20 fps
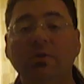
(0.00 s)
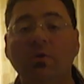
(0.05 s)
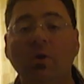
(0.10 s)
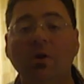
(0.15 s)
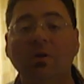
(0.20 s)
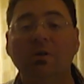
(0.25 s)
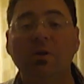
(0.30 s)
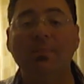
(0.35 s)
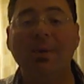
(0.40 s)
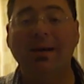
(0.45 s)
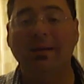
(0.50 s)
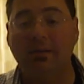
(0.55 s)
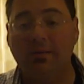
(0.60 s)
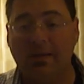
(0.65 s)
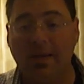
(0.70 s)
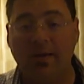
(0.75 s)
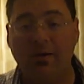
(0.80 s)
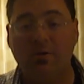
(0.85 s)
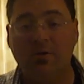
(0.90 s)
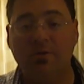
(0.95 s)
talked about
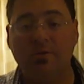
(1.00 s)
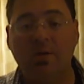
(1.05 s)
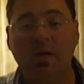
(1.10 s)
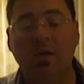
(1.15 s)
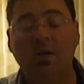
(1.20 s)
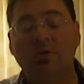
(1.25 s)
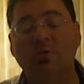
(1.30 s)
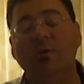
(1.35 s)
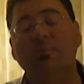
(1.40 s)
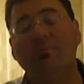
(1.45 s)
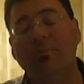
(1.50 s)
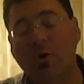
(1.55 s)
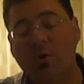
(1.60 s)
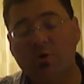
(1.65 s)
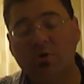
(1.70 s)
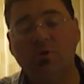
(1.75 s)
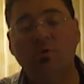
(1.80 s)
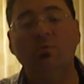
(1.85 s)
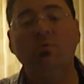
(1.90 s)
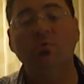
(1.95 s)
letters, so
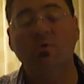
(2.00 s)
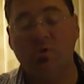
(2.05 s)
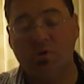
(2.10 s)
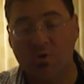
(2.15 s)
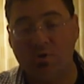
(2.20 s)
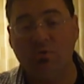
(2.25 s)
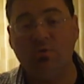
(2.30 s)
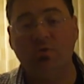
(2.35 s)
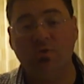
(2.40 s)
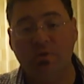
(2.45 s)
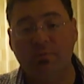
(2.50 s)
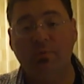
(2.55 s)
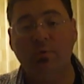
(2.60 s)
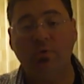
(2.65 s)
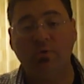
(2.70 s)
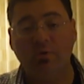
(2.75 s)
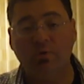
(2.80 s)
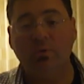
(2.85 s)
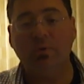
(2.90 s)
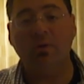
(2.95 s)
most students choose to
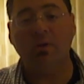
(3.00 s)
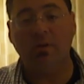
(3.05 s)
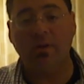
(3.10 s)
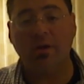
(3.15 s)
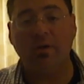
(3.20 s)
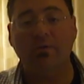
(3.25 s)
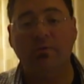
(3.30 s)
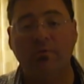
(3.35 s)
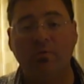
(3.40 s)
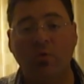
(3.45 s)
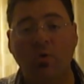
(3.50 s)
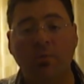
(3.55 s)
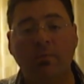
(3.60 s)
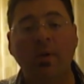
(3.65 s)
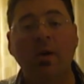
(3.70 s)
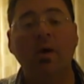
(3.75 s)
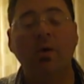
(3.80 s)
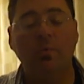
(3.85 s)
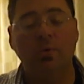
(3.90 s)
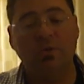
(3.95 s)
do it in a letter form,
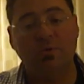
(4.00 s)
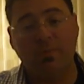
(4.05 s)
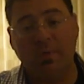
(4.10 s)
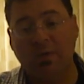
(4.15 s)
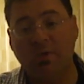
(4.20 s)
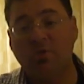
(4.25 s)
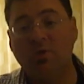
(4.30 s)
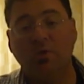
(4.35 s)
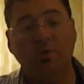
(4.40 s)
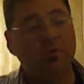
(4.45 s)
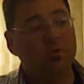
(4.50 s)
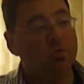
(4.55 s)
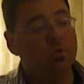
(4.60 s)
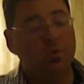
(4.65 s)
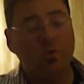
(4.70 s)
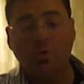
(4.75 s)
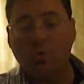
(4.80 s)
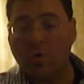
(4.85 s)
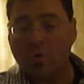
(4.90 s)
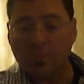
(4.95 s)
which means you'll do
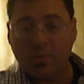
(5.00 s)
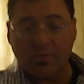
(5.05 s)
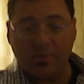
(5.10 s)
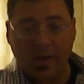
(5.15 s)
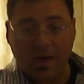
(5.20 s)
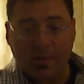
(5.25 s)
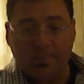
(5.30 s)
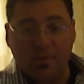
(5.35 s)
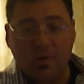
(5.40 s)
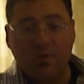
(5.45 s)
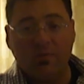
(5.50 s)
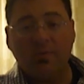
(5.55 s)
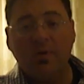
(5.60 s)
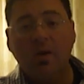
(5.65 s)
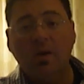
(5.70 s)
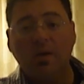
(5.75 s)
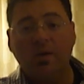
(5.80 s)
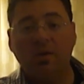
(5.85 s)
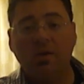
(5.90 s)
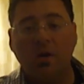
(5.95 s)
the normal type of,
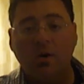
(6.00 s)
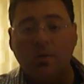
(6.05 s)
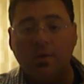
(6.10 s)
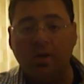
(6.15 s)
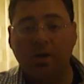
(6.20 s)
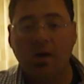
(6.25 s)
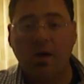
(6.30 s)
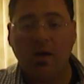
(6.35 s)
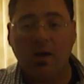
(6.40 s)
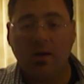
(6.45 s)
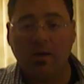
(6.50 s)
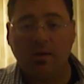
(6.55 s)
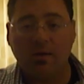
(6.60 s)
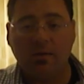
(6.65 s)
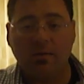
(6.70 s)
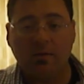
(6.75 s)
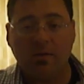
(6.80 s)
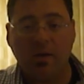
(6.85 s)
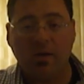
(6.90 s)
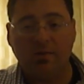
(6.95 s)

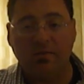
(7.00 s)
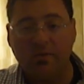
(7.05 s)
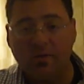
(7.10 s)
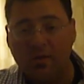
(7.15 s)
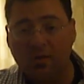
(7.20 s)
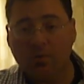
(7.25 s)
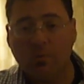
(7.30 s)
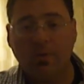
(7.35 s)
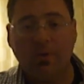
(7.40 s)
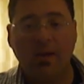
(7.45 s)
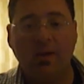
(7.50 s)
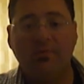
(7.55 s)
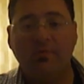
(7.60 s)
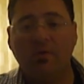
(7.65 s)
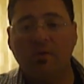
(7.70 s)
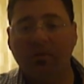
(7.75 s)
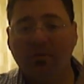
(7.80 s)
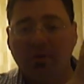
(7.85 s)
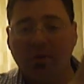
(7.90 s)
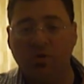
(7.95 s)
dear
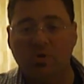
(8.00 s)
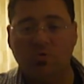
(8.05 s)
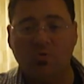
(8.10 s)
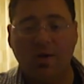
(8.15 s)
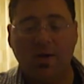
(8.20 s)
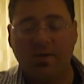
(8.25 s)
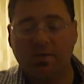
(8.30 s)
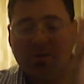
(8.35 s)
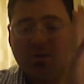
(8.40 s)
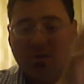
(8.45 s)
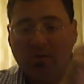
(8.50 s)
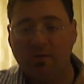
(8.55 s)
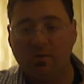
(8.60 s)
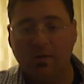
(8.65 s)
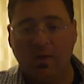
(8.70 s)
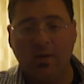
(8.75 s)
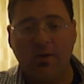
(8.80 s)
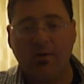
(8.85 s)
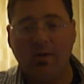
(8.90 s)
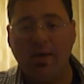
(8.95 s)
whatever, the address
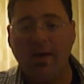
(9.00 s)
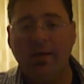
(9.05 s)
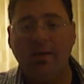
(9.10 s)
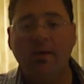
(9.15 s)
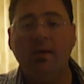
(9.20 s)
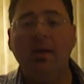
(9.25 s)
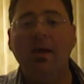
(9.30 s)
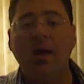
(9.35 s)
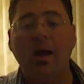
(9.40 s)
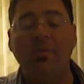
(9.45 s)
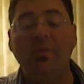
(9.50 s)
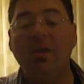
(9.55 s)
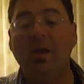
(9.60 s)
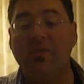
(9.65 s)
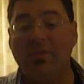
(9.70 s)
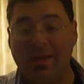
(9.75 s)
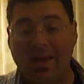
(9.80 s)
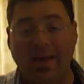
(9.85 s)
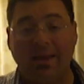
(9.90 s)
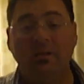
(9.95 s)
and letterhead, and then
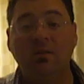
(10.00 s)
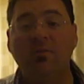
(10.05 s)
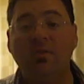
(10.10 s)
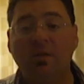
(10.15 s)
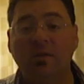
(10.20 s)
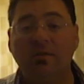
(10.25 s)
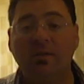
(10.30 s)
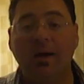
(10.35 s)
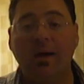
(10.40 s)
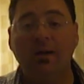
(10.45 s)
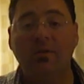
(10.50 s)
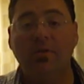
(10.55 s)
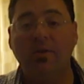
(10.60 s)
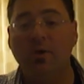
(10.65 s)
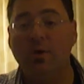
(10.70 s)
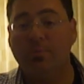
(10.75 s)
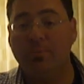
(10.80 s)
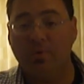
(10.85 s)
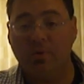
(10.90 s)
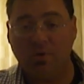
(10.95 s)
at the end of the entire
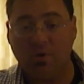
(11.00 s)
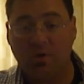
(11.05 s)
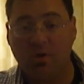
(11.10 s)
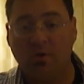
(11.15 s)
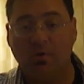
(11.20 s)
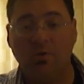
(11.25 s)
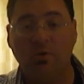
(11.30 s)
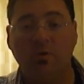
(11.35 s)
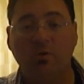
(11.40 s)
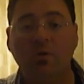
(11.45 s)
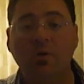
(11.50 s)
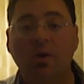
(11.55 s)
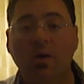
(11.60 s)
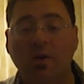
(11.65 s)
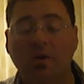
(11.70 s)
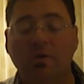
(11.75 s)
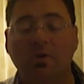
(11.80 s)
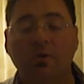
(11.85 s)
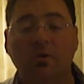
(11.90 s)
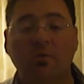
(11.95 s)
thing you put,
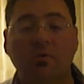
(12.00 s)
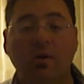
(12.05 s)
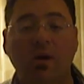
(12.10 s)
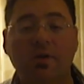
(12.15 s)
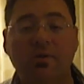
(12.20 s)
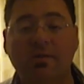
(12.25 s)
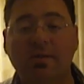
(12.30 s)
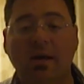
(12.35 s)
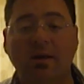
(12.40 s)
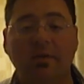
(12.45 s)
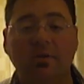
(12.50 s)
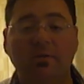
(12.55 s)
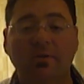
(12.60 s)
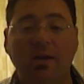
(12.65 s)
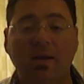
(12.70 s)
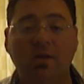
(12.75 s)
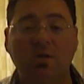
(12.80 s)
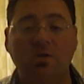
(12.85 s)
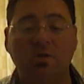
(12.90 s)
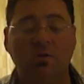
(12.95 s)
your
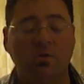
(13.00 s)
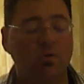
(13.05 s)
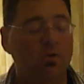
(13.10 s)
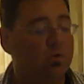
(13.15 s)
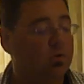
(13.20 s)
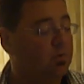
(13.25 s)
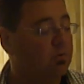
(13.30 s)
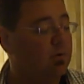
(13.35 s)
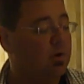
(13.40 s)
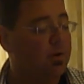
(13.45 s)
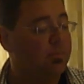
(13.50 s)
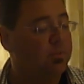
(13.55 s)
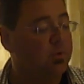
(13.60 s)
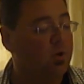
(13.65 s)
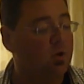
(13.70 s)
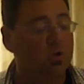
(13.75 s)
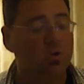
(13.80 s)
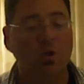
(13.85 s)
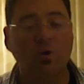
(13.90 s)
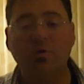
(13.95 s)
salutation or
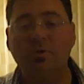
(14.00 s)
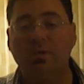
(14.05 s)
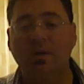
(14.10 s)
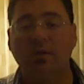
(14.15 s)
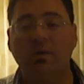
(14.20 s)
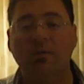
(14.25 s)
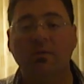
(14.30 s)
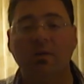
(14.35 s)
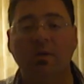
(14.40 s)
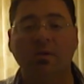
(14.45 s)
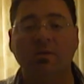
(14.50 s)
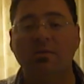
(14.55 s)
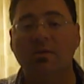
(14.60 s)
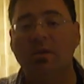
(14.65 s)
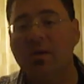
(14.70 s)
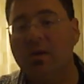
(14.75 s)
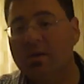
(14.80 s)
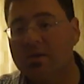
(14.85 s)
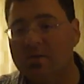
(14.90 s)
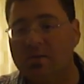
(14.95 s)
your closing things,
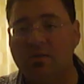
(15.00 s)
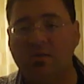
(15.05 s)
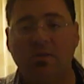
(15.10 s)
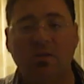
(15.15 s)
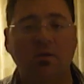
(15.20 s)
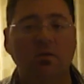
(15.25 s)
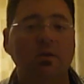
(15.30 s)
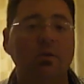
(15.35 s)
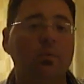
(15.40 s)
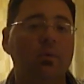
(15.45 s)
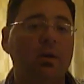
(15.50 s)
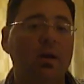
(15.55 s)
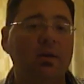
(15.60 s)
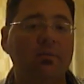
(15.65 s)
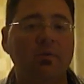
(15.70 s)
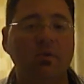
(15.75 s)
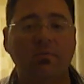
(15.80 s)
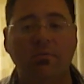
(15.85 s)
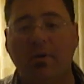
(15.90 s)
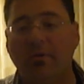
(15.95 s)
sincerely
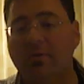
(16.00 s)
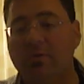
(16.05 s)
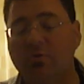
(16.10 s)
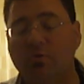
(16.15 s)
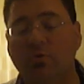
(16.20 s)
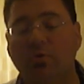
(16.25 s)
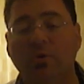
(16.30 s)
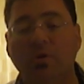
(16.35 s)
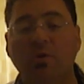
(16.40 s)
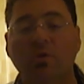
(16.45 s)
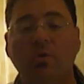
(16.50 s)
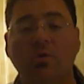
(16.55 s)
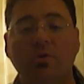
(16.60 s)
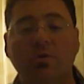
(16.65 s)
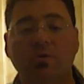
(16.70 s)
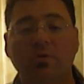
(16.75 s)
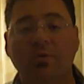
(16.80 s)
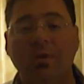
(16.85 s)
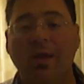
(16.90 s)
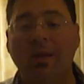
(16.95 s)
whatever, very truly
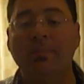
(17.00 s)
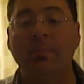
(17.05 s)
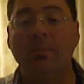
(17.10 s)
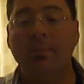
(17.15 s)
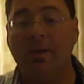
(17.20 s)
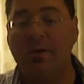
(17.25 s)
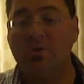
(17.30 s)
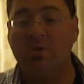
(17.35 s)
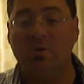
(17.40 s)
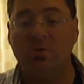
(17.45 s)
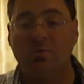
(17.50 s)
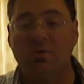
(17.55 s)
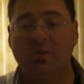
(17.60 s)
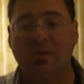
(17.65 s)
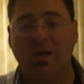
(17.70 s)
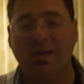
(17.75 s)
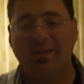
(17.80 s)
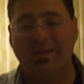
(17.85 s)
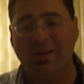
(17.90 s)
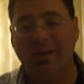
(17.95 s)
yours, your name, and make sure you
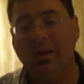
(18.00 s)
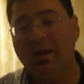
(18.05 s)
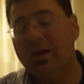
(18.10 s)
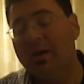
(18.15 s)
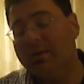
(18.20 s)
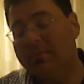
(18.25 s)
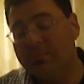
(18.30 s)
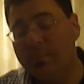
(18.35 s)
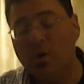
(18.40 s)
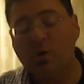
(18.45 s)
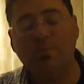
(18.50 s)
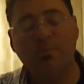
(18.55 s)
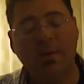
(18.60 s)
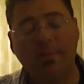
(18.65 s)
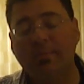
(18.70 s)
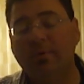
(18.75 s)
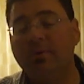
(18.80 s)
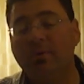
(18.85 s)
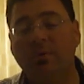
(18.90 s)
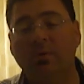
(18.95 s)
sign it. Most
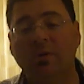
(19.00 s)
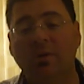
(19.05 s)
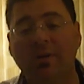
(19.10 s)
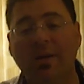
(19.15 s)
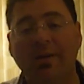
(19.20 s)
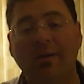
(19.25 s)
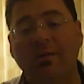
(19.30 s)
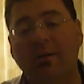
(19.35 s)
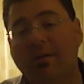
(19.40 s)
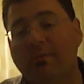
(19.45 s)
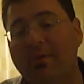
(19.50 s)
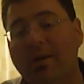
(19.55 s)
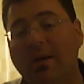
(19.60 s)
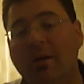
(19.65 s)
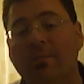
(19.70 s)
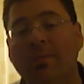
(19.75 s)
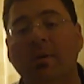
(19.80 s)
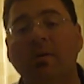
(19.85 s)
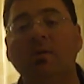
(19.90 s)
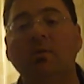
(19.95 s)
people do it in a letter. I'd
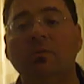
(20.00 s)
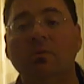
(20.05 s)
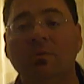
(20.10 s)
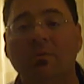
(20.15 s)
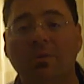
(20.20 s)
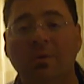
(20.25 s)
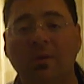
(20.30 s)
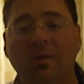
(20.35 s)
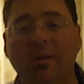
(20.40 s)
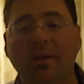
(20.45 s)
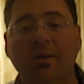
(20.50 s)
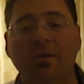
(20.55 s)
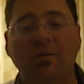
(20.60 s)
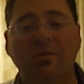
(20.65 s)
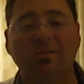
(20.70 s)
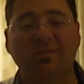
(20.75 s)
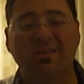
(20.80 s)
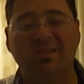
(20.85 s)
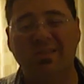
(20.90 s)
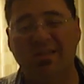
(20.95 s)
recommend you do it in a letter
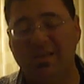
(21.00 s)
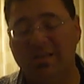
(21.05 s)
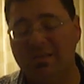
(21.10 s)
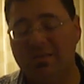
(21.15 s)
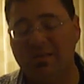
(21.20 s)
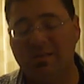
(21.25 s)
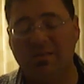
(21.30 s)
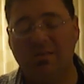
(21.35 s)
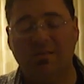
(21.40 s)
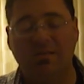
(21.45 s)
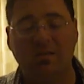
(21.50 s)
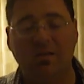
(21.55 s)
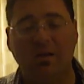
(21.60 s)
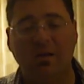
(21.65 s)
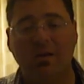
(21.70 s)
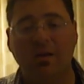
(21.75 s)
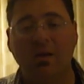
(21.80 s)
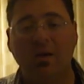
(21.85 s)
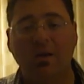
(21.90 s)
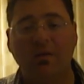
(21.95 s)
because it's easiest
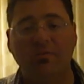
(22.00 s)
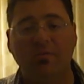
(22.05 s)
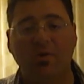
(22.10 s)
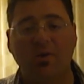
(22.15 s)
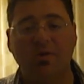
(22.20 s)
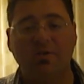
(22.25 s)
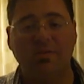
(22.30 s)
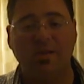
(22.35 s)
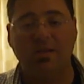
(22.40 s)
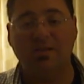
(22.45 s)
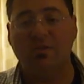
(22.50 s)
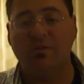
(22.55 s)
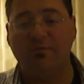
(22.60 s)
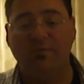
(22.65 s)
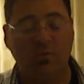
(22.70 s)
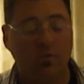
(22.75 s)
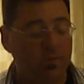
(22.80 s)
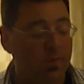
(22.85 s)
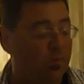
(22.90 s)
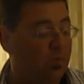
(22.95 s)
for us. That's the
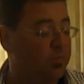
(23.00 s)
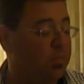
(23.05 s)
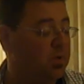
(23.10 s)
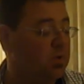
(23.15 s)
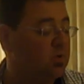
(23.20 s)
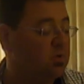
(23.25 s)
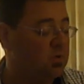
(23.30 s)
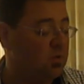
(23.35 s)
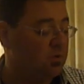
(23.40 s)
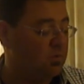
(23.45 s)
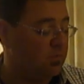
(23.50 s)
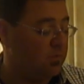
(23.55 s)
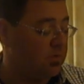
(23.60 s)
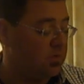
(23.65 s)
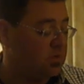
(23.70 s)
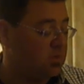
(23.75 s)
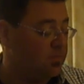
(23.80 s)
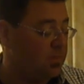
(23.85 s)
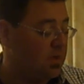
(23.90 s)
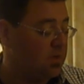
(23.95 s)
form that we've been using throughout
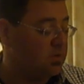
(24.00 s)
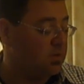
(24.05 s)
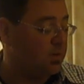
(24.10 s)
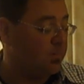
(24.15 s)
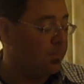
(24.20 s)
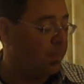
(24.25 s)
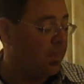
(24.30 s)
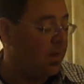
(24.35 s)
the semester.